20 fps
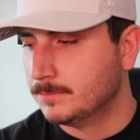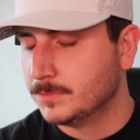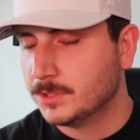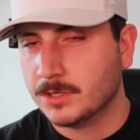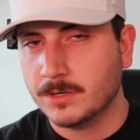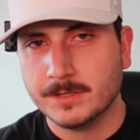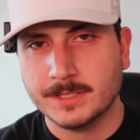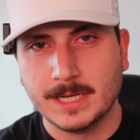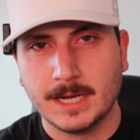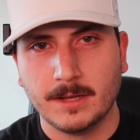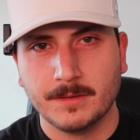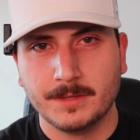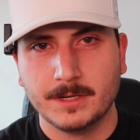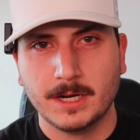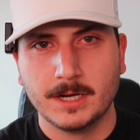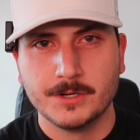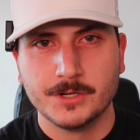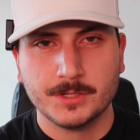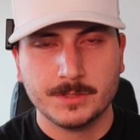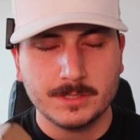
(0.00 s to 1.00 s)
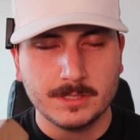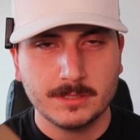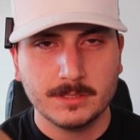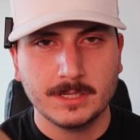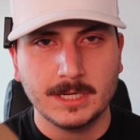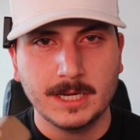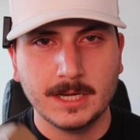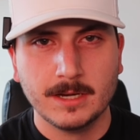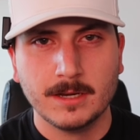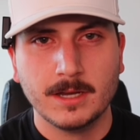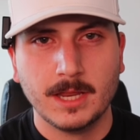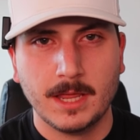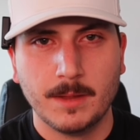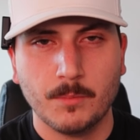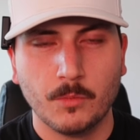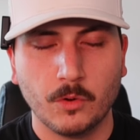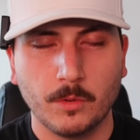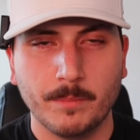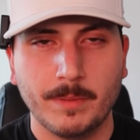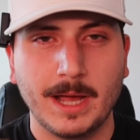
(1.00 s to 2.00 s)
turns out that I just needed a
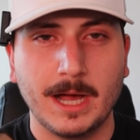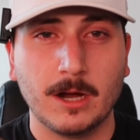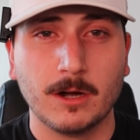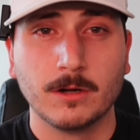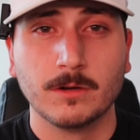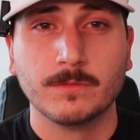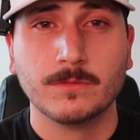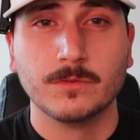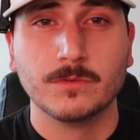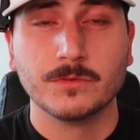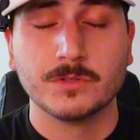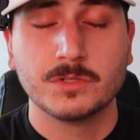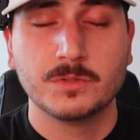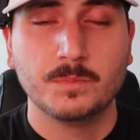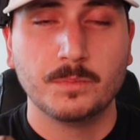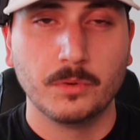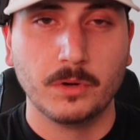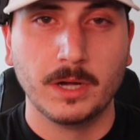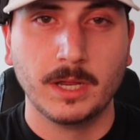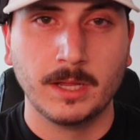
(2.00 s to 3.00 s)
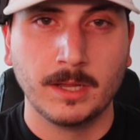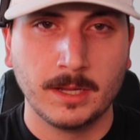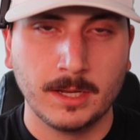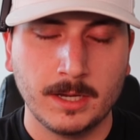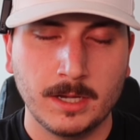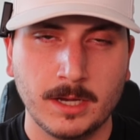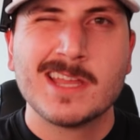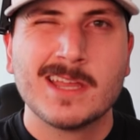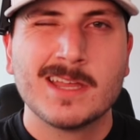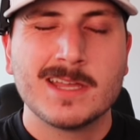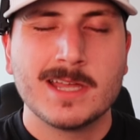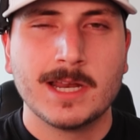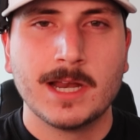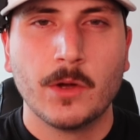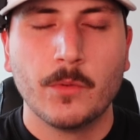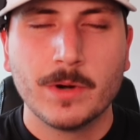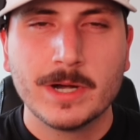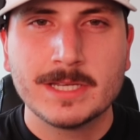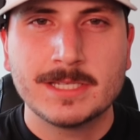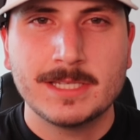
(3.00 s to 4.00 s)
more powerful spring. And I
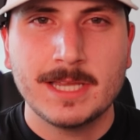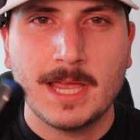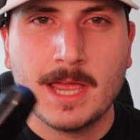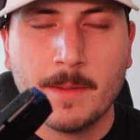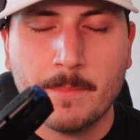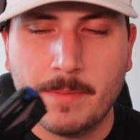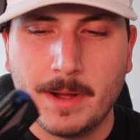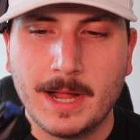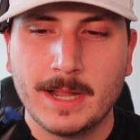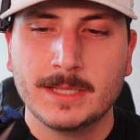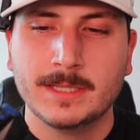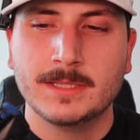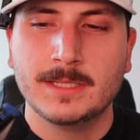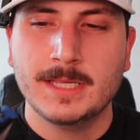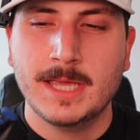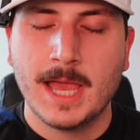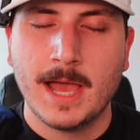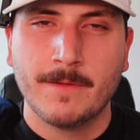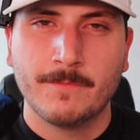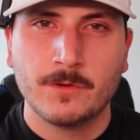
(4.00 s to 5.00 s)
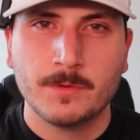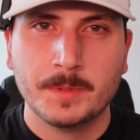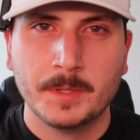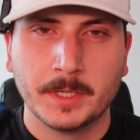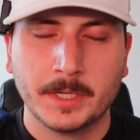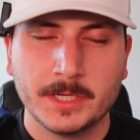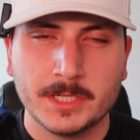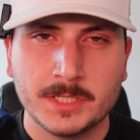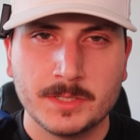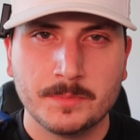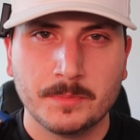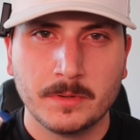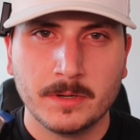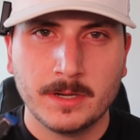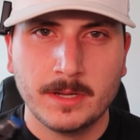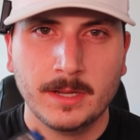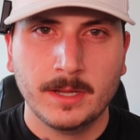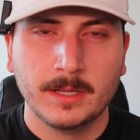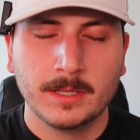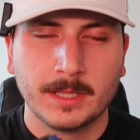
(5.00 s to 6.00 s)
want to say I bought the aftermarket
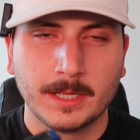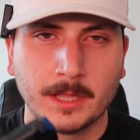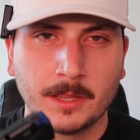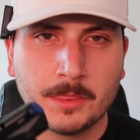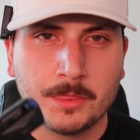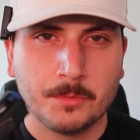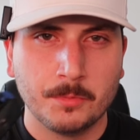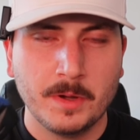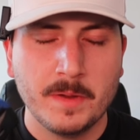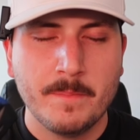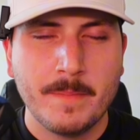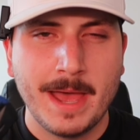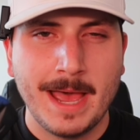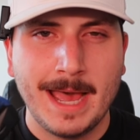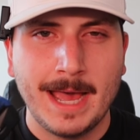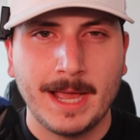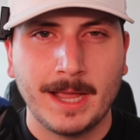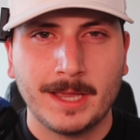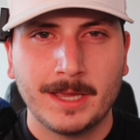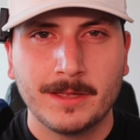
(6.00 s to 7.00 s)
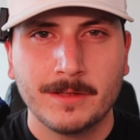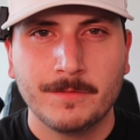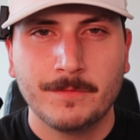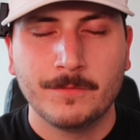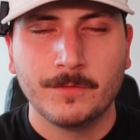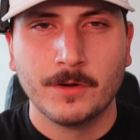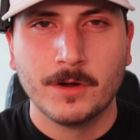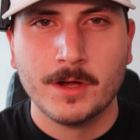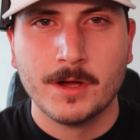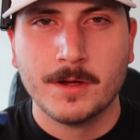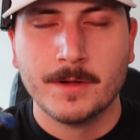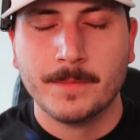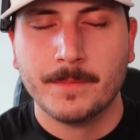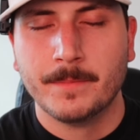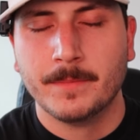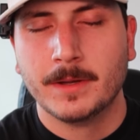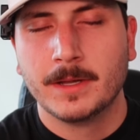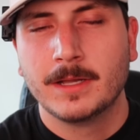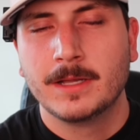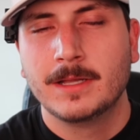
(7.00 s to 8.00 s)
spring, like a 3-pack
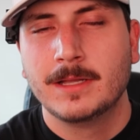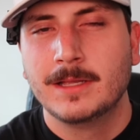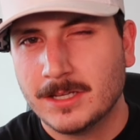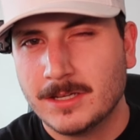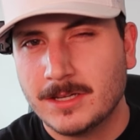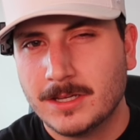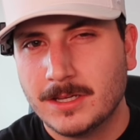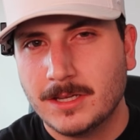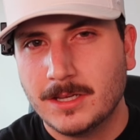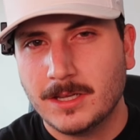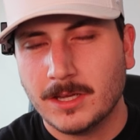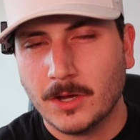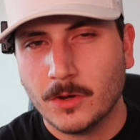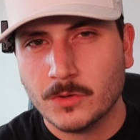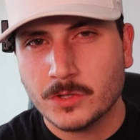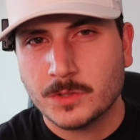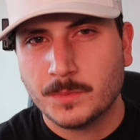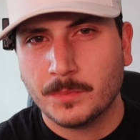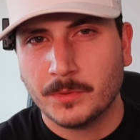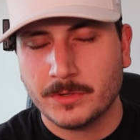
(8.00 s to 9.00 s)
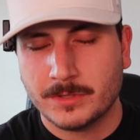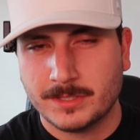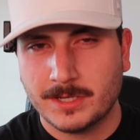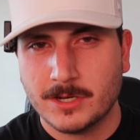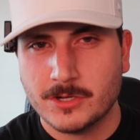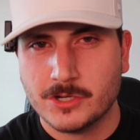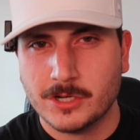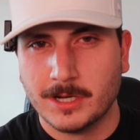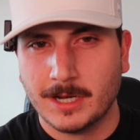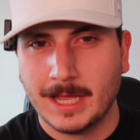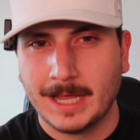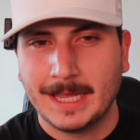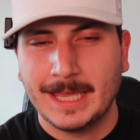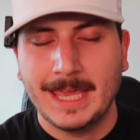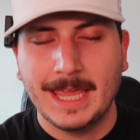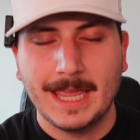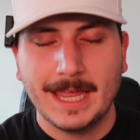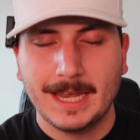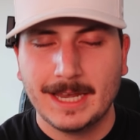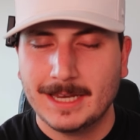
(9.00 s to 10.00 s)
from Ghost Precision. I
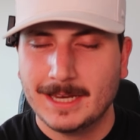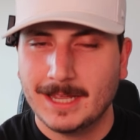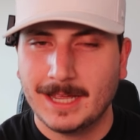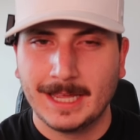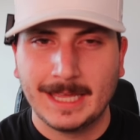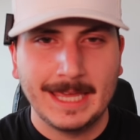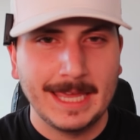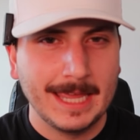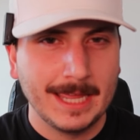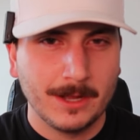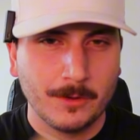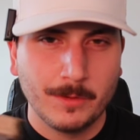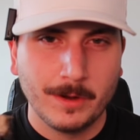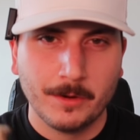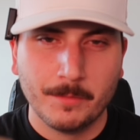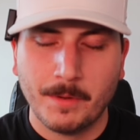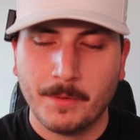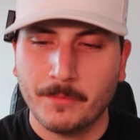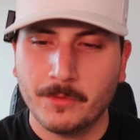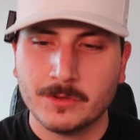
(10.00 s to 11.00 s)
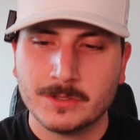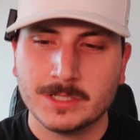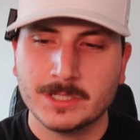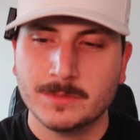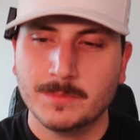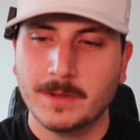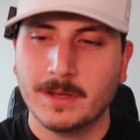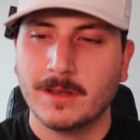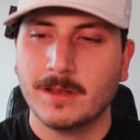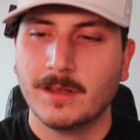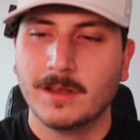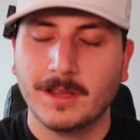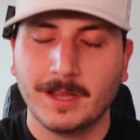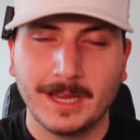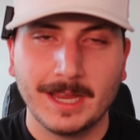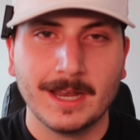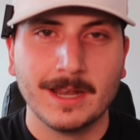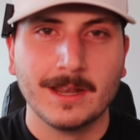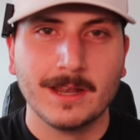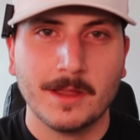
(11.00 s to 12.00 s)
can't quite remember. This has been,
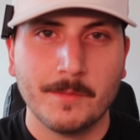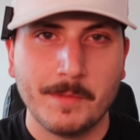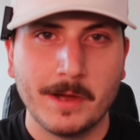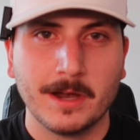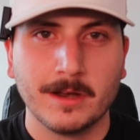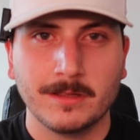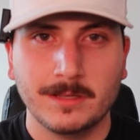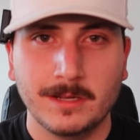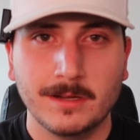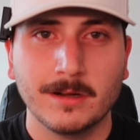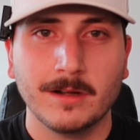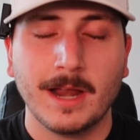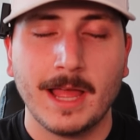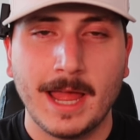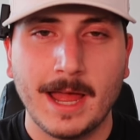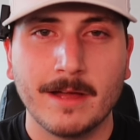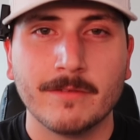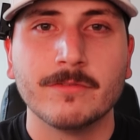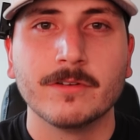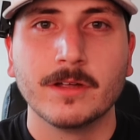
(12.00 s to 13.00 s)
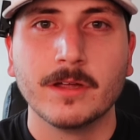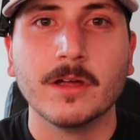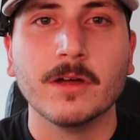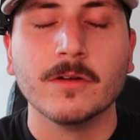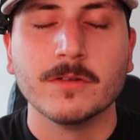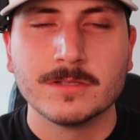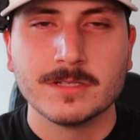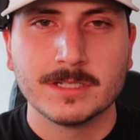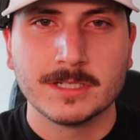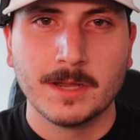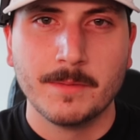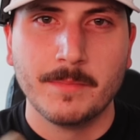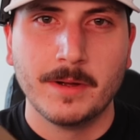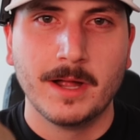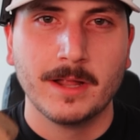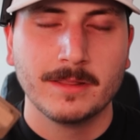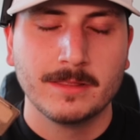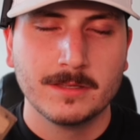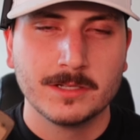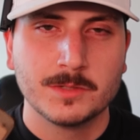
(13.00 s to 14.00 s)
again, about a year and a half ago since I
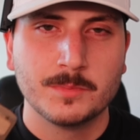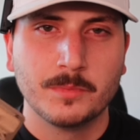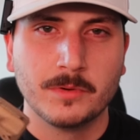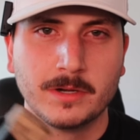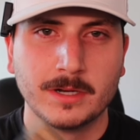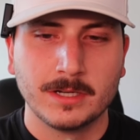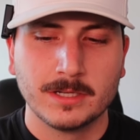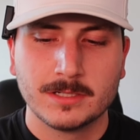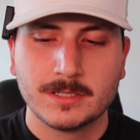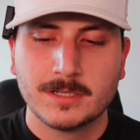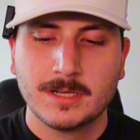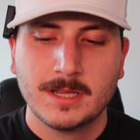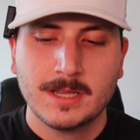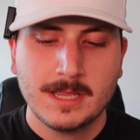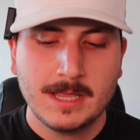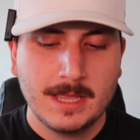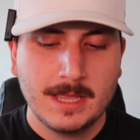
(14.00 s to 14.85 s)
bought the springs.